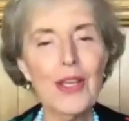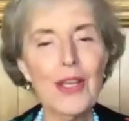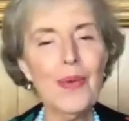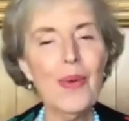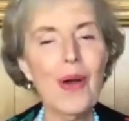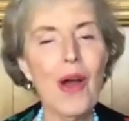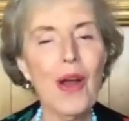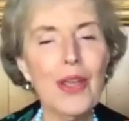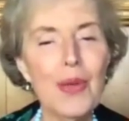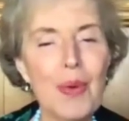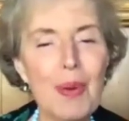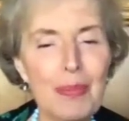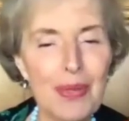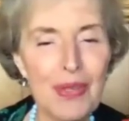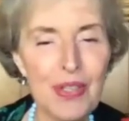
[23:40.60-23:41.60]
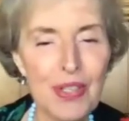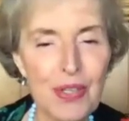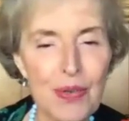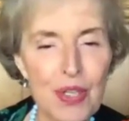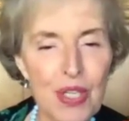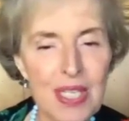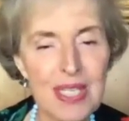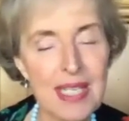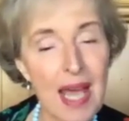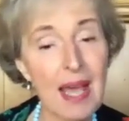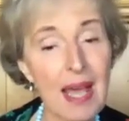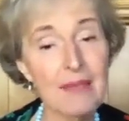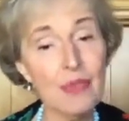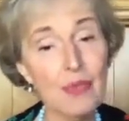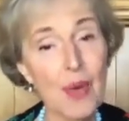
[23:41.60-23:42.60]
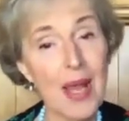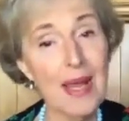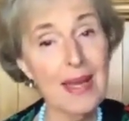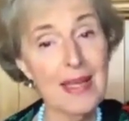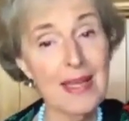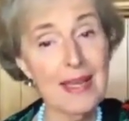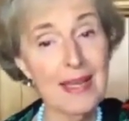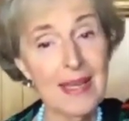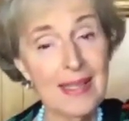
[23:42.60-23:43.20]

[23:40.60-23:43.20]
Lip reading: you are you a person who just dives right in? Or